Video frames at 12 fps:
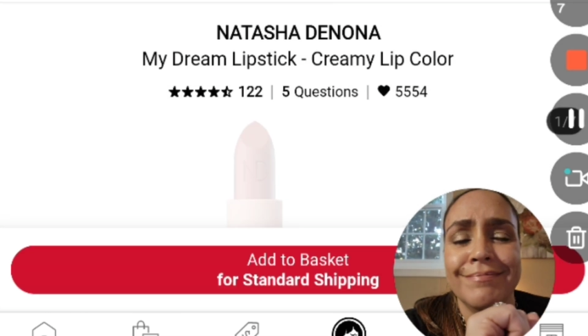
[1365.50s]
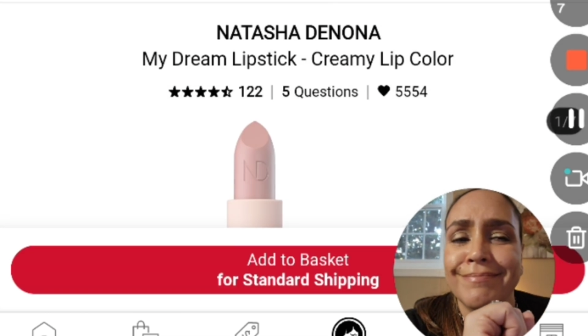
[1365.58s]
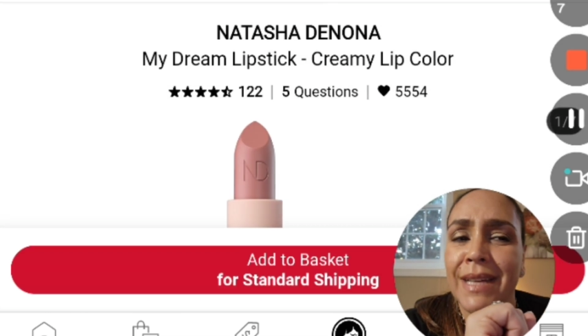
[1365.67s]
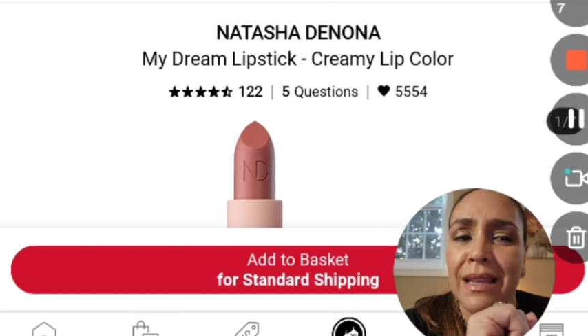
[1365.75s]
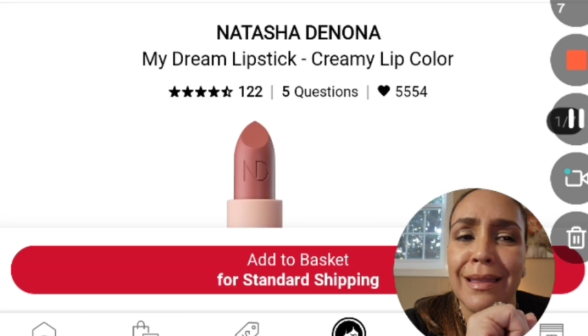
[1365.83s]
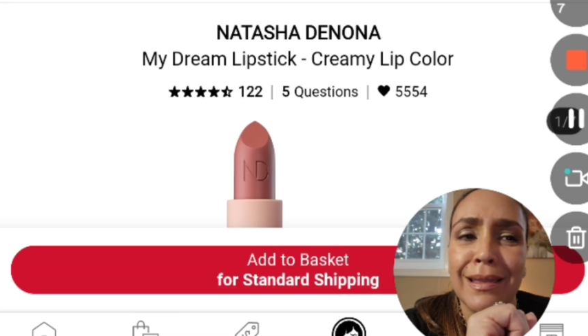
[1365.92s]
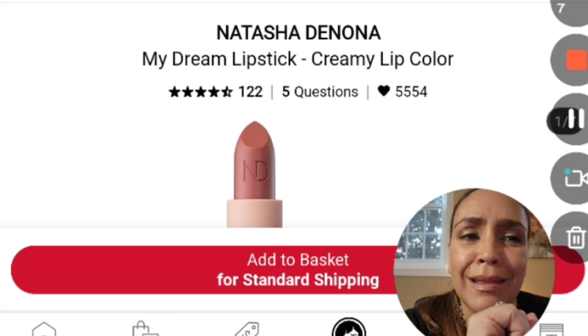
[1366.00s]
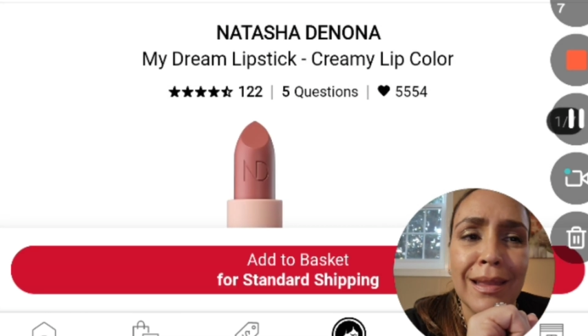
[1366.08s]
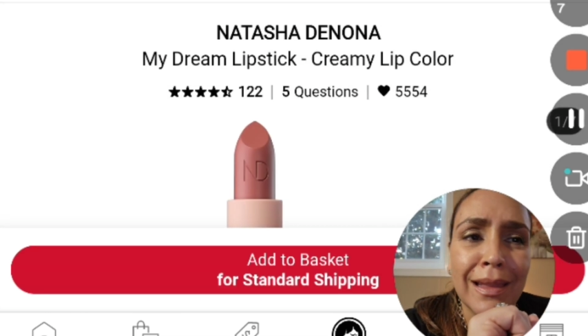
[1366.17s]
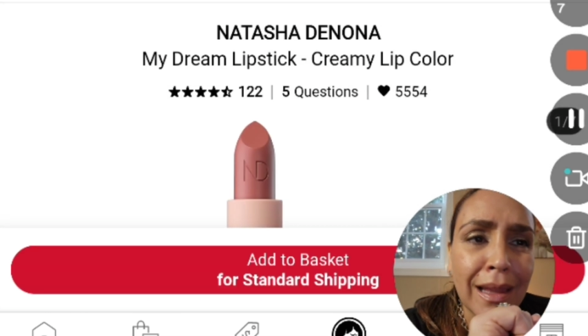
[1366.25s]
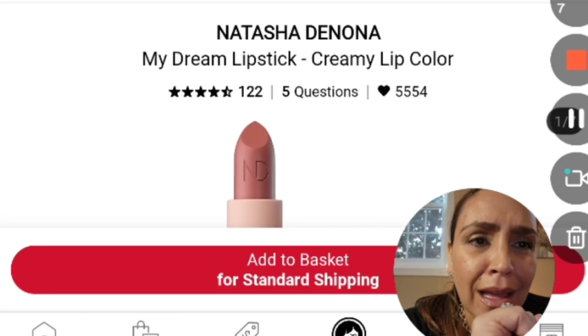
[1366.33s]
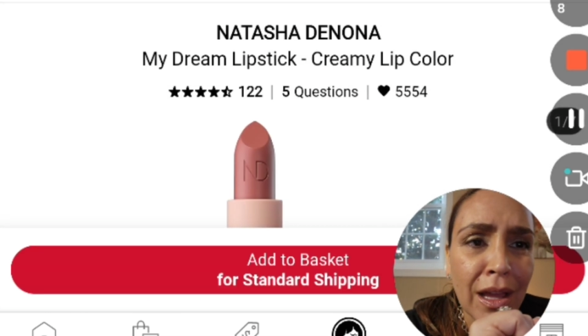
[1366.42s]
I
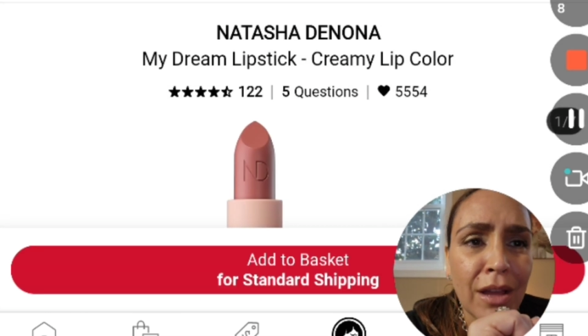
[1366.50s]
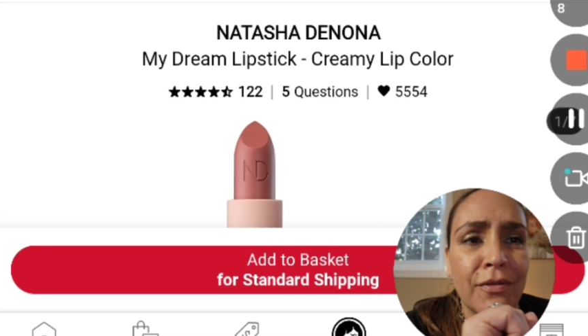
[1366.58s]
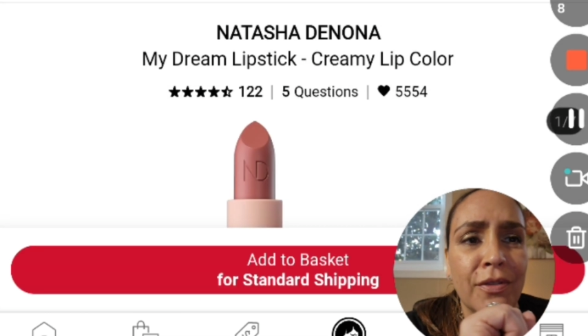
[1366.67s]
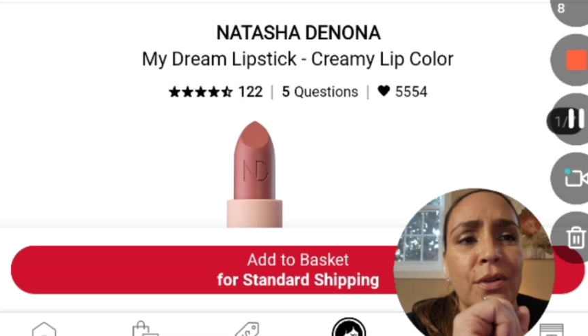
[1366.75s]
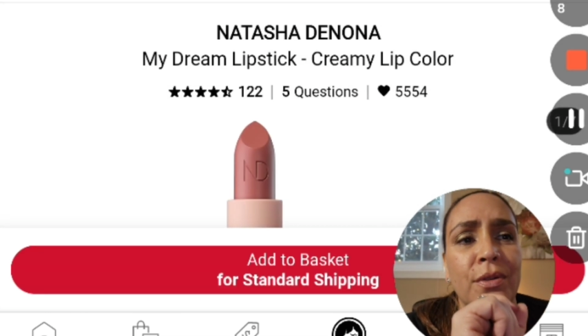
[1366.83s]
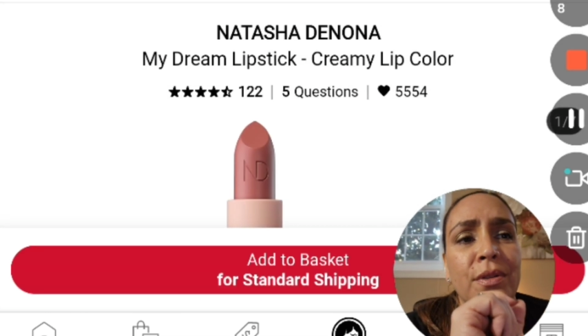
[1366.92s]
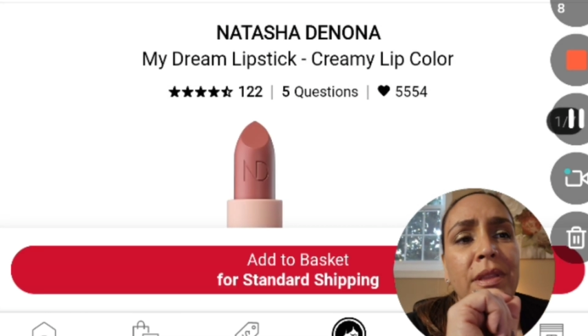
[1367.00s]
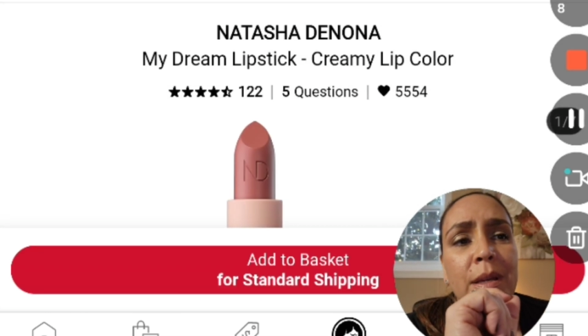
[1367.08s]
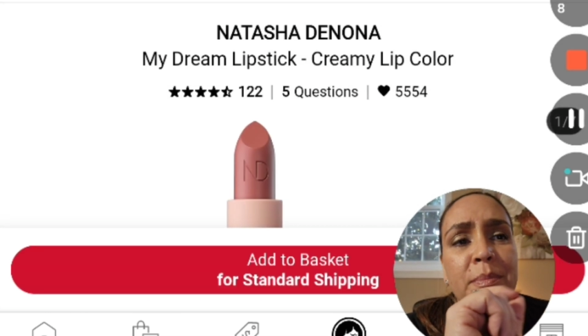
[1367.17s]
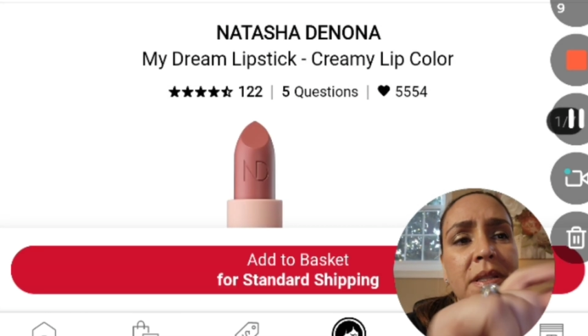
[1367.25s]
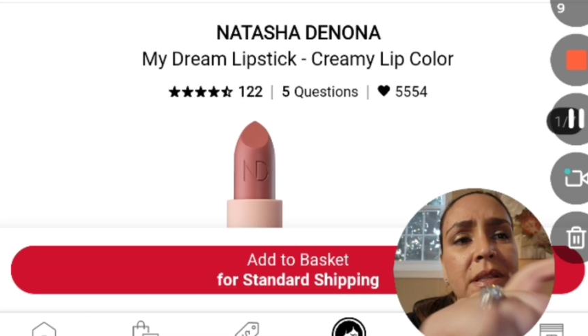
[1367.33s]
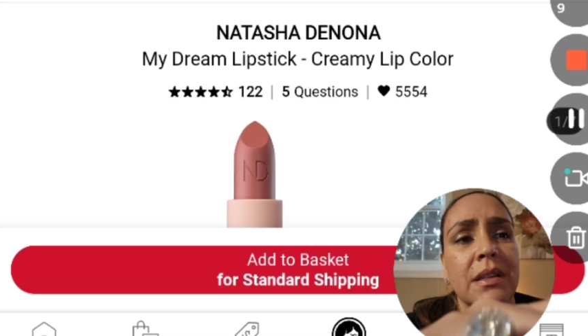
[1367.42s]
love her
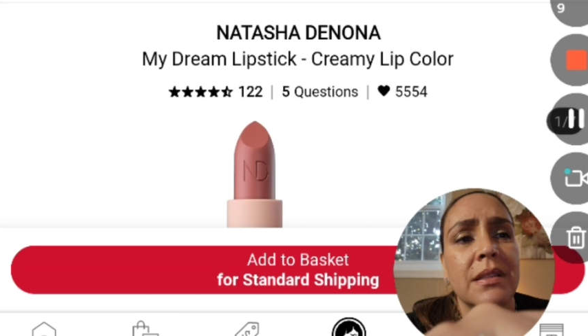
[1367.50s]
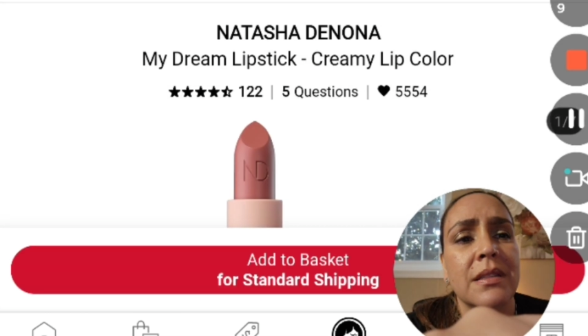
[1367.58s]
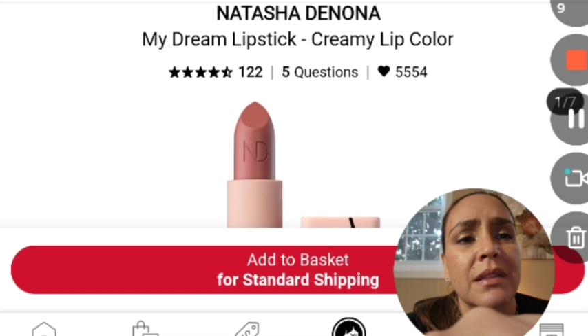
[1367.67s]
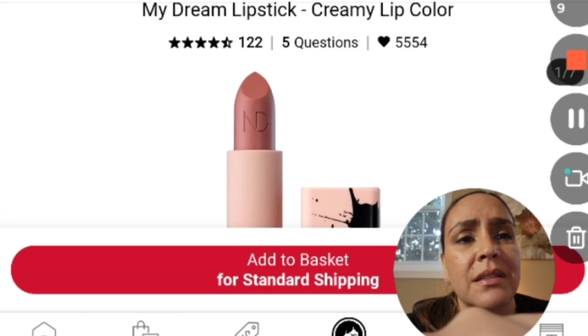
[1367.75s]
lipsticks.